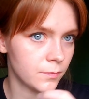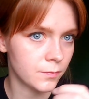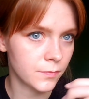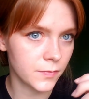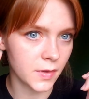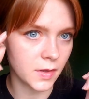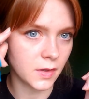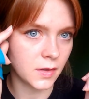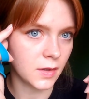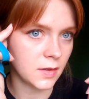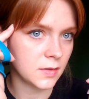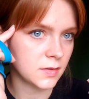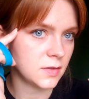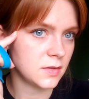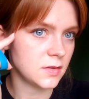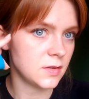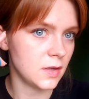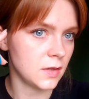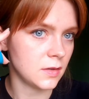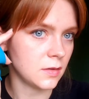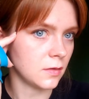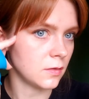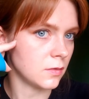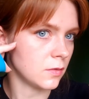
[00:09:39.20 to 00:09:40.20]
I like to
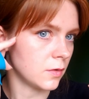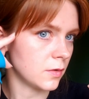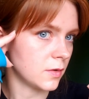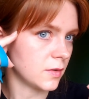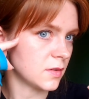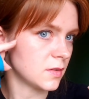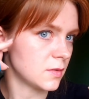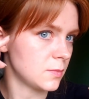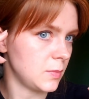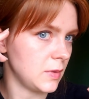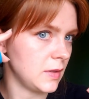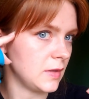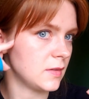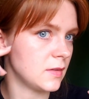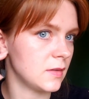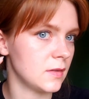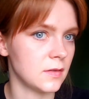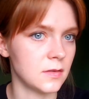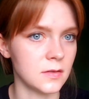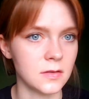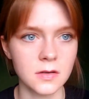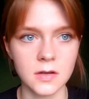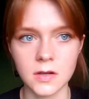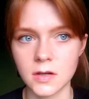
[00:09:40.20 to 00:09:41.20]
take the longest pieces
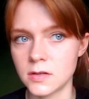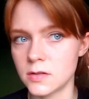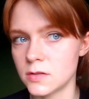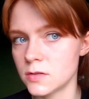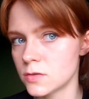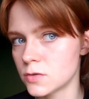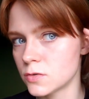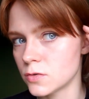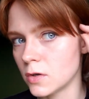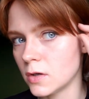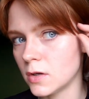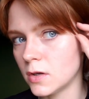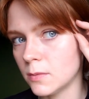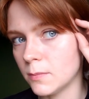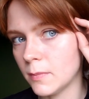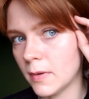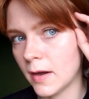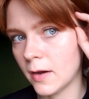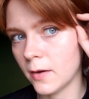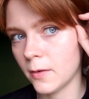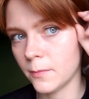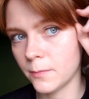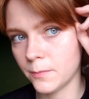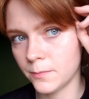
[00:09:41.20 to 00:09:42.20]
and kind of straighten them
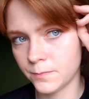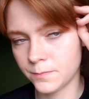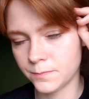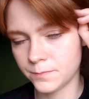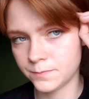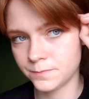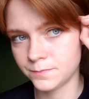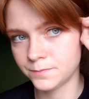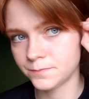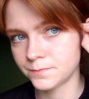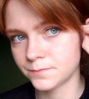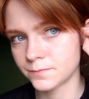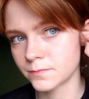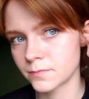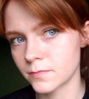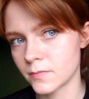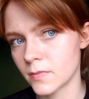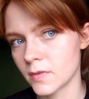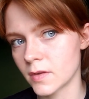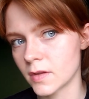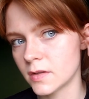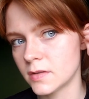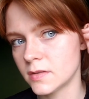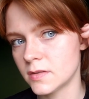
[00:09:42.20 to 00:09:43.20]
out
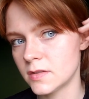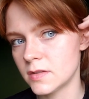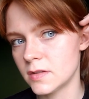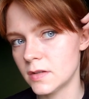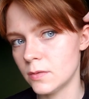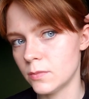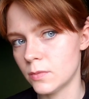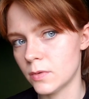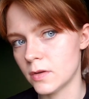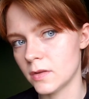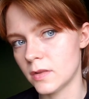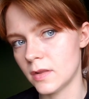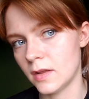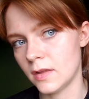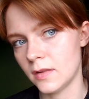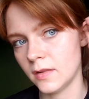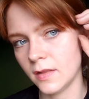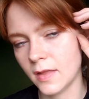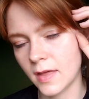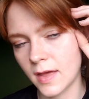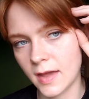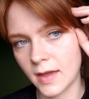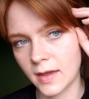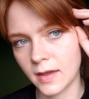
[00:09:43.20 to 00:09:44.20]
and see where they
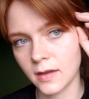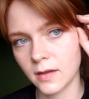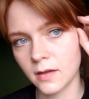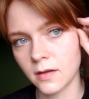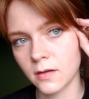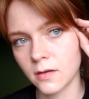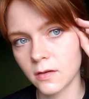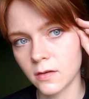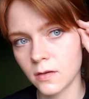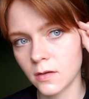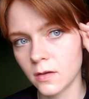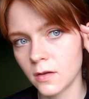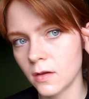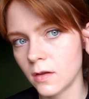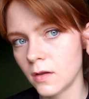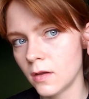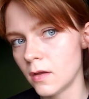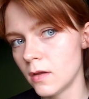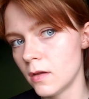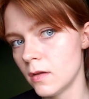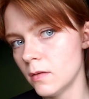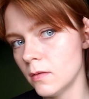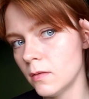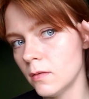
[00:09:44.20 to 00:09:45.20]
lay.
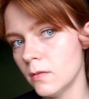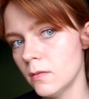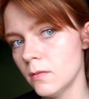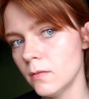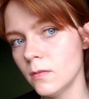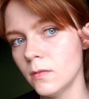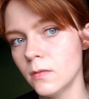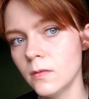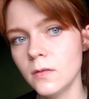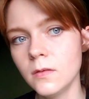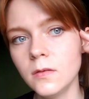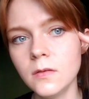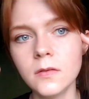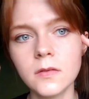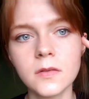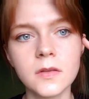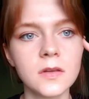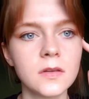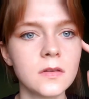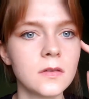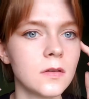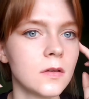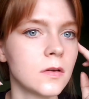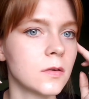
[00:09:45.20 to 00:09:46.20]

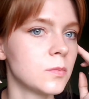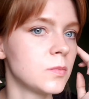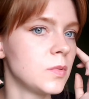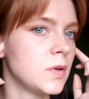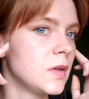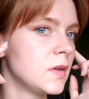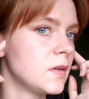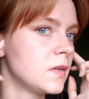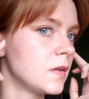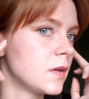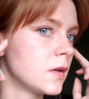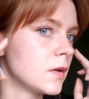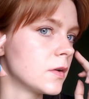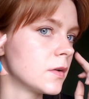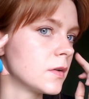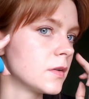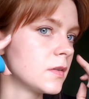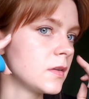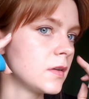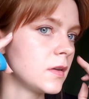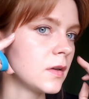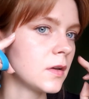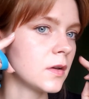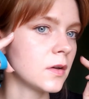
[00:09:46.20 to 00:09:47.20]
This long piece here is
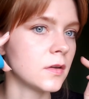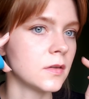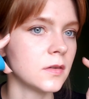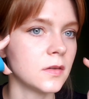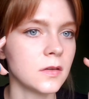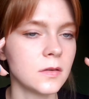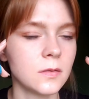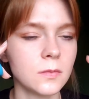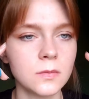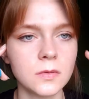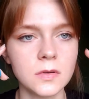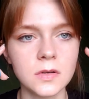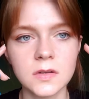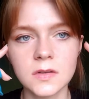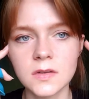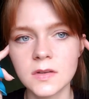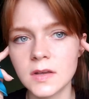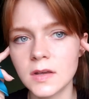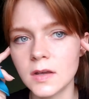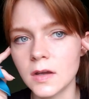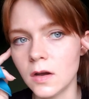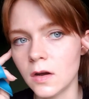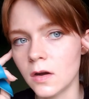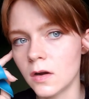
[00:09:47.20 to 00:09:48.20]
here and this one is
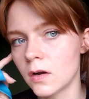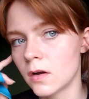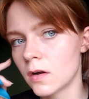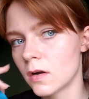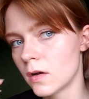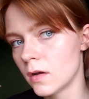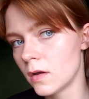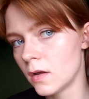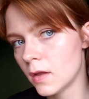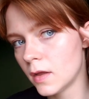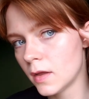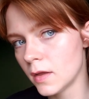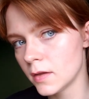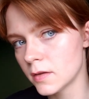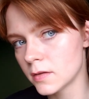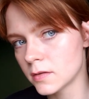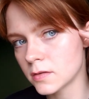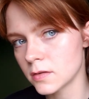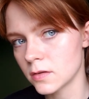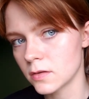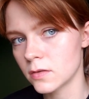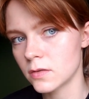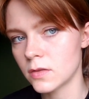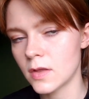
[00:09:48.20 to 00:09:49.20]
here.
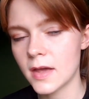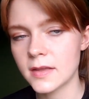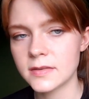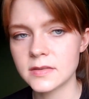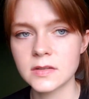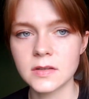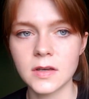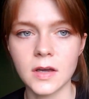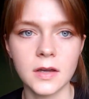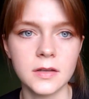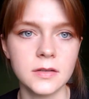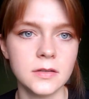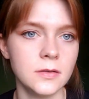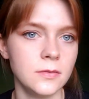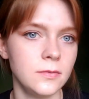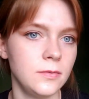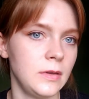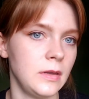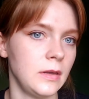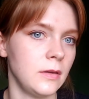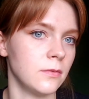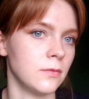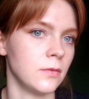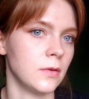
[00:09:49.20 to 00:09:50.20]
So that's kind of
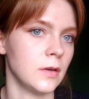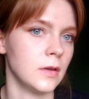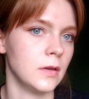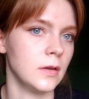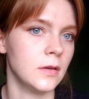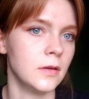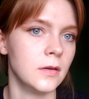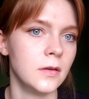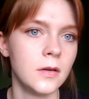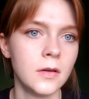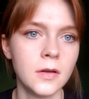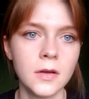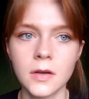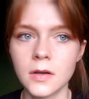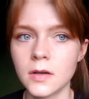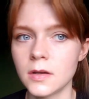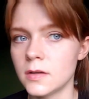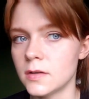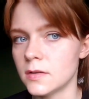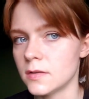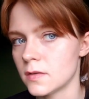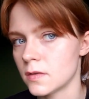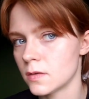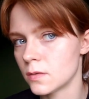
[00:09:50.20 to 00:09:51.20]
even.
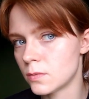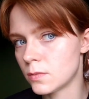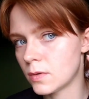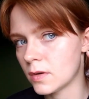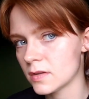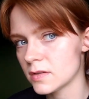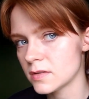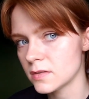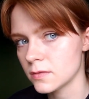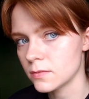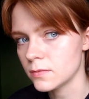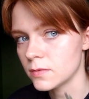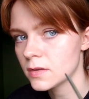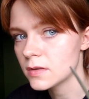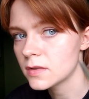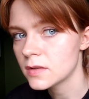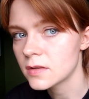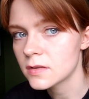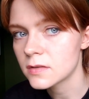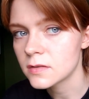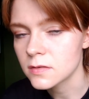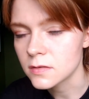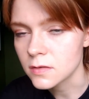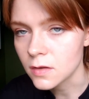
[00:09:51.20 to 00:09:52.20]
It's the rest of it
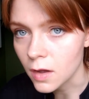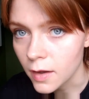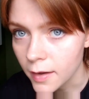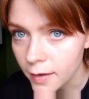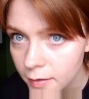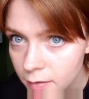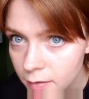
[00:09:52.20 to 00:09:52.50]
that's not